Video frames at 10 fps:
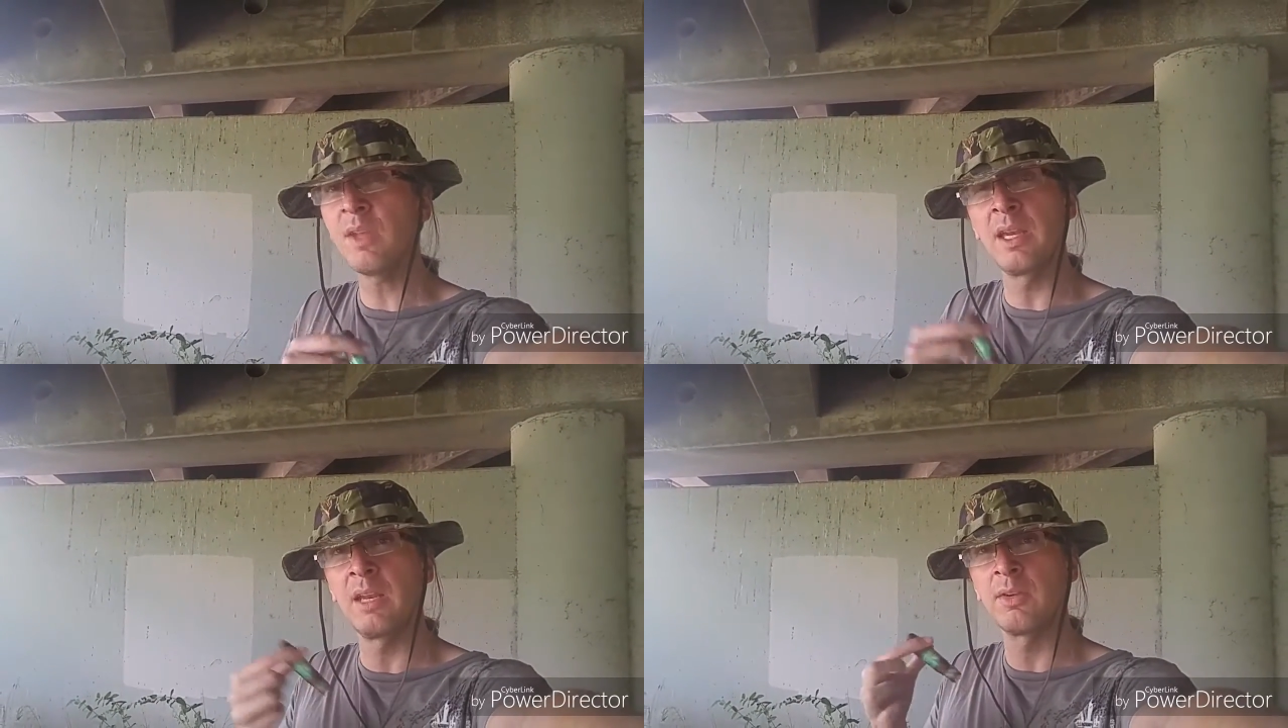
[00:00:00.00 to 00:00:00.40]

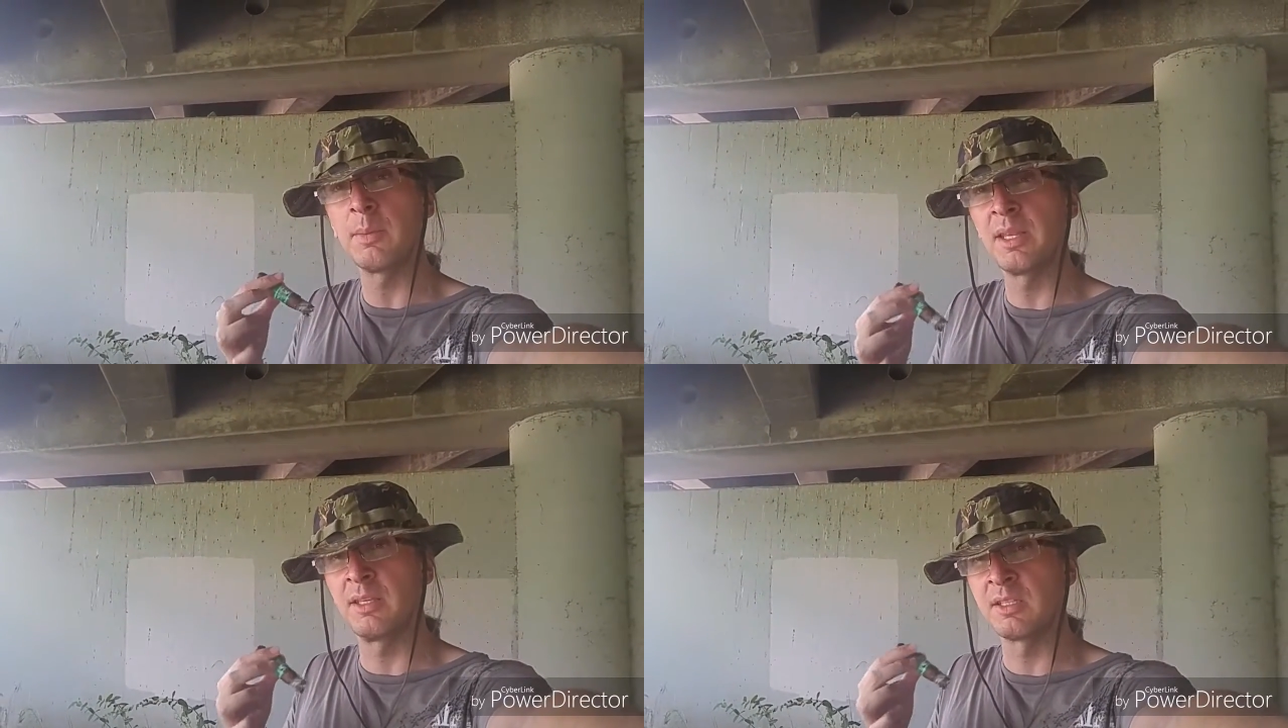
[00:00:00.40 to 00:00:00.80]
And for
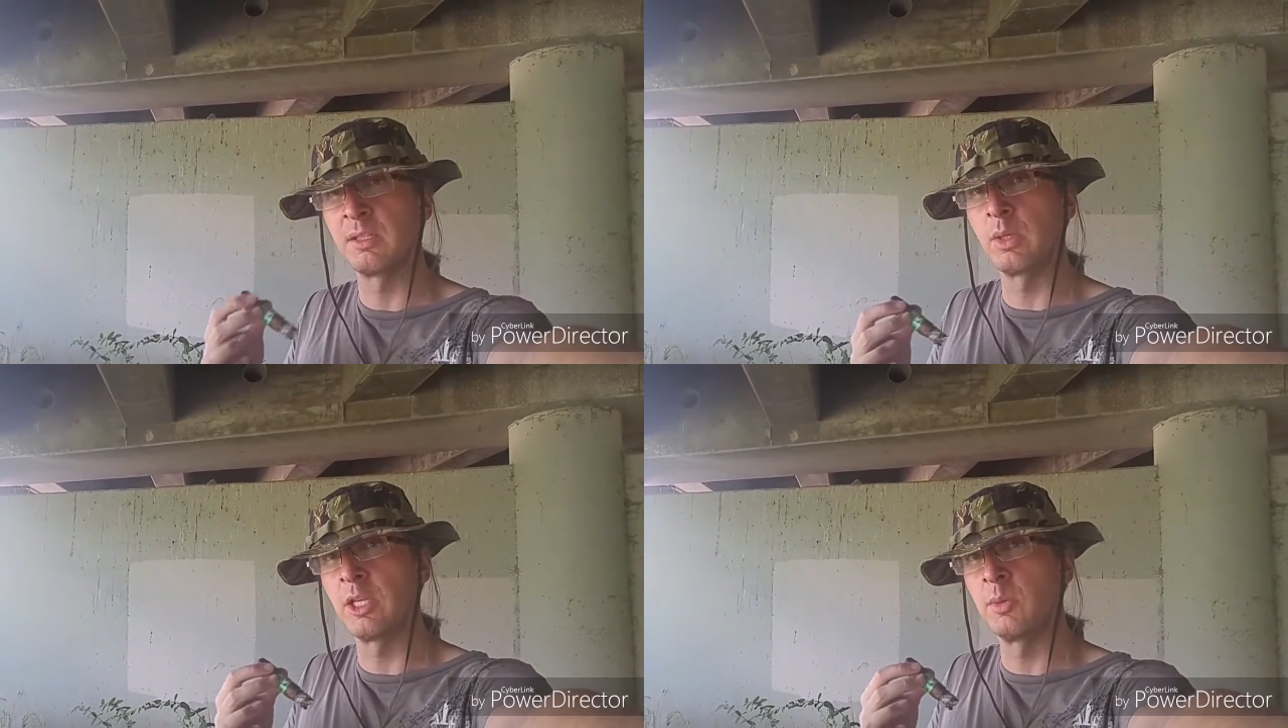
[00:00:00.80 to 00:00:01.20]
everybody that
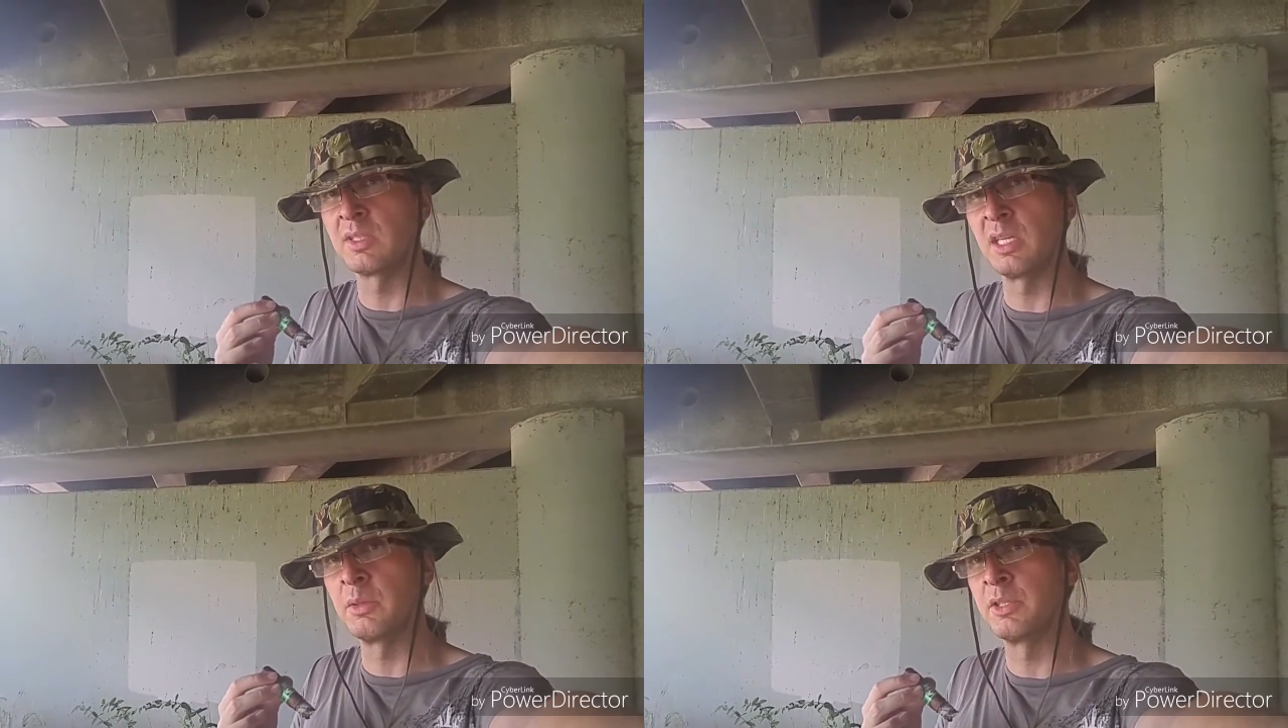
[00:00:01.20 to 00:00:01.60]
doesn't know what a
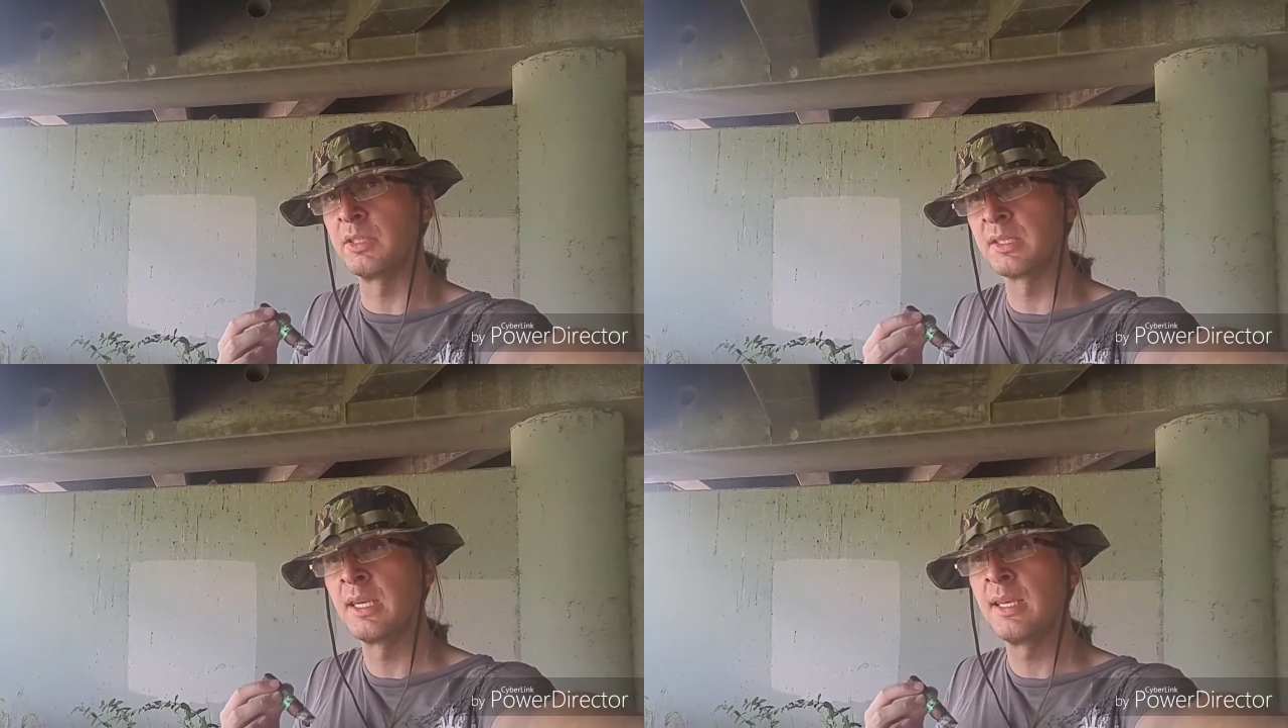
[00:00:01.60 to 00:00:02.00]
Cuban sandwich
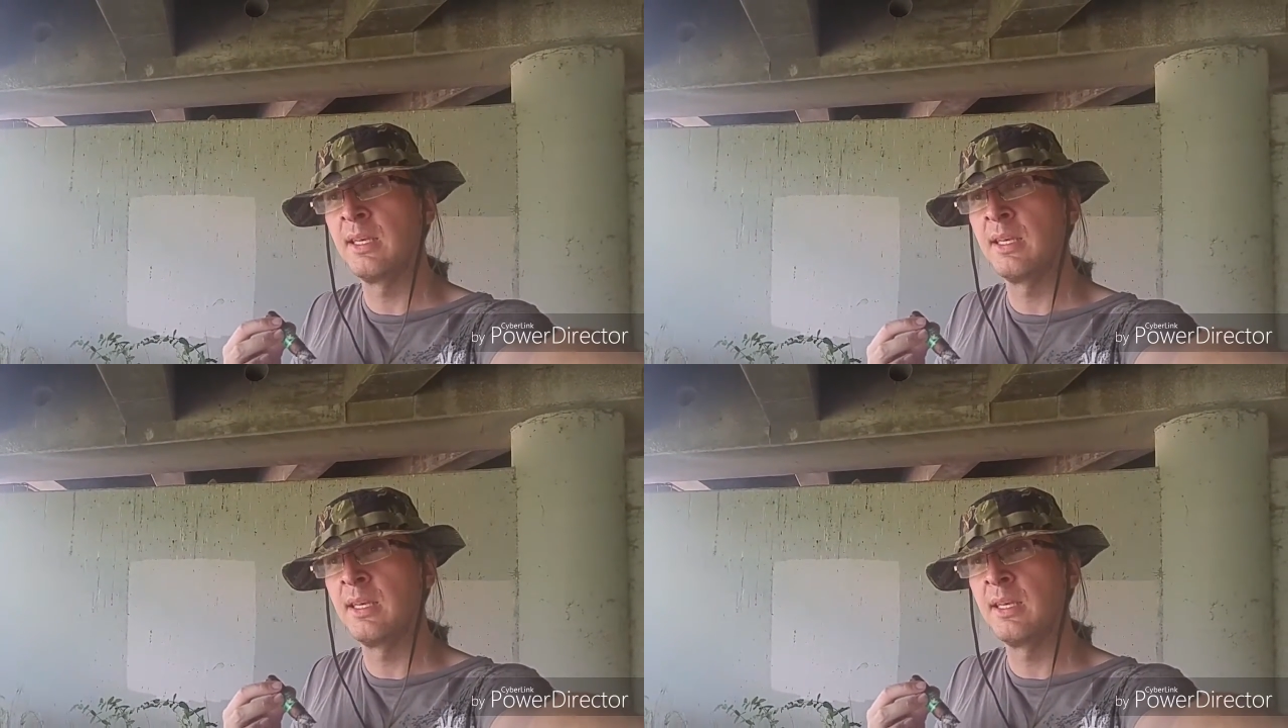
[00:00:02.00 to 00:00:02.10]
is,